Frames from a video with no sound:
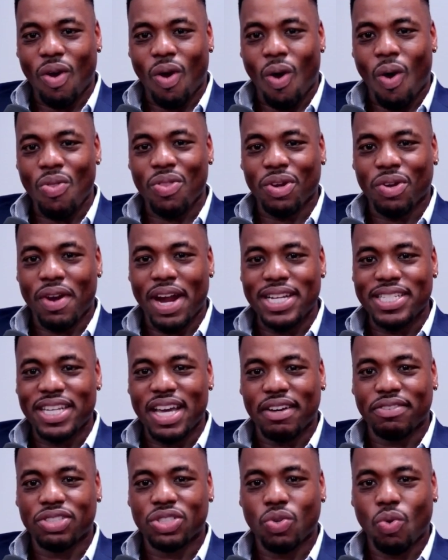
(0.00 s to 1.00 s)
all the greats
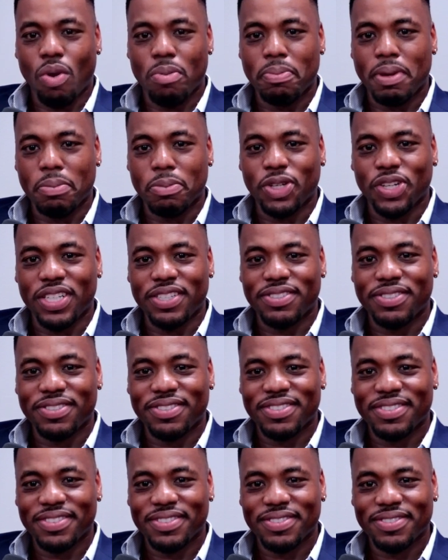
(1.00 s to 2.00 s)
have short memories,
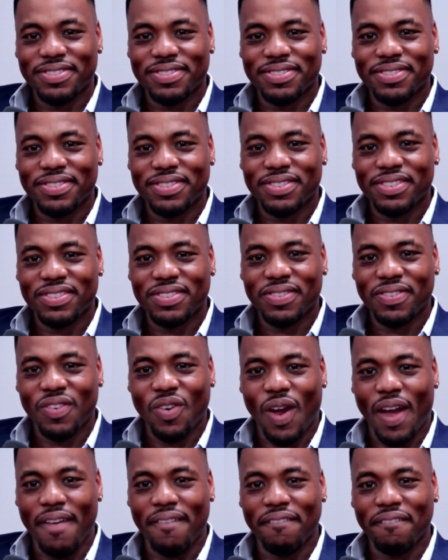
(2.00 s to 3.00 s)
mm-hmm.
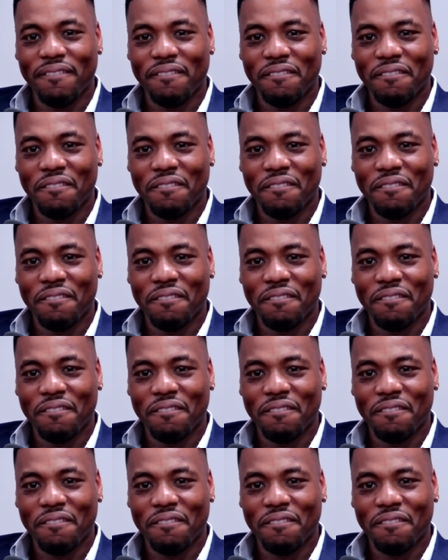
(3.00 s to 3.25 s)
right?